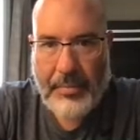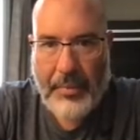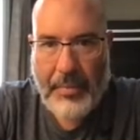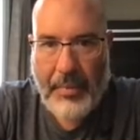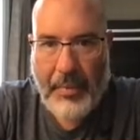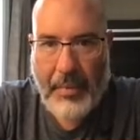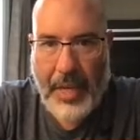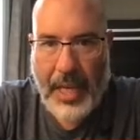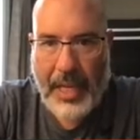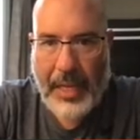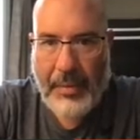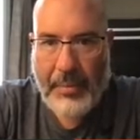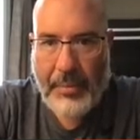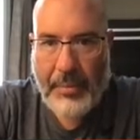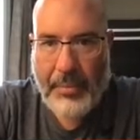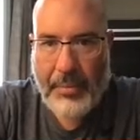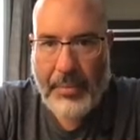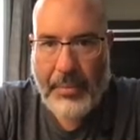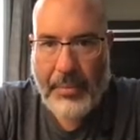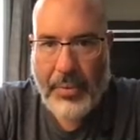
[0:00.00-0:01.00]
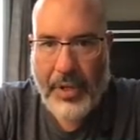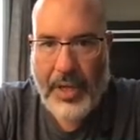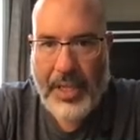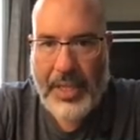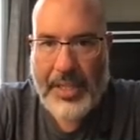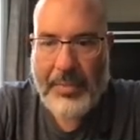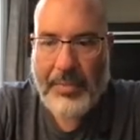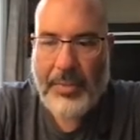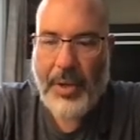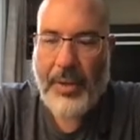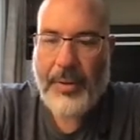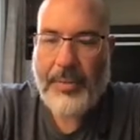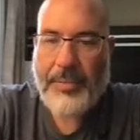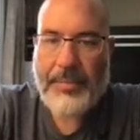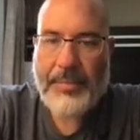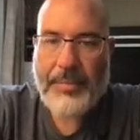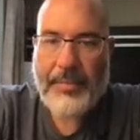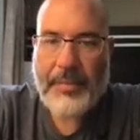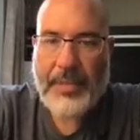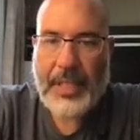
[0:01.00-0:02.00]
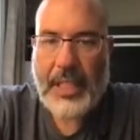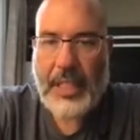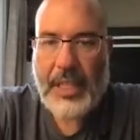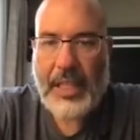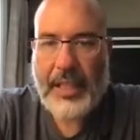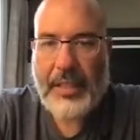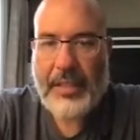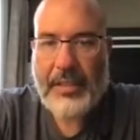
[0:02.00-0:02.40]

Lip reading: make it pretty small, all right?